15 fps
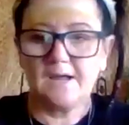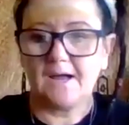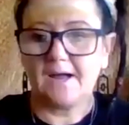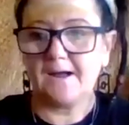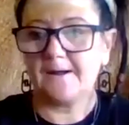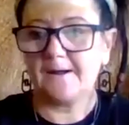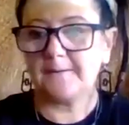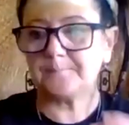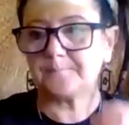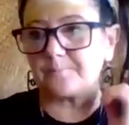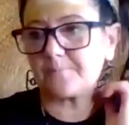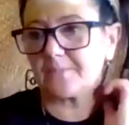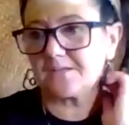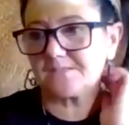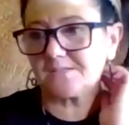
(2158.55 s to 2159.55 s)

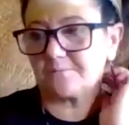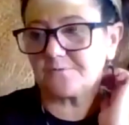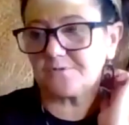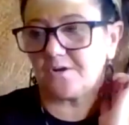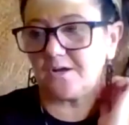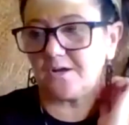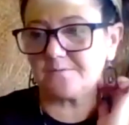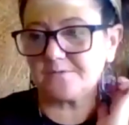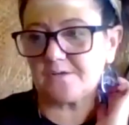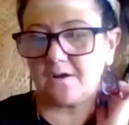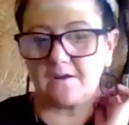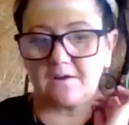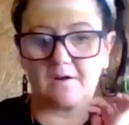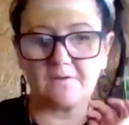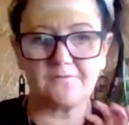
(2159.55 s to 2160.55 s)
Um, sometimes I, I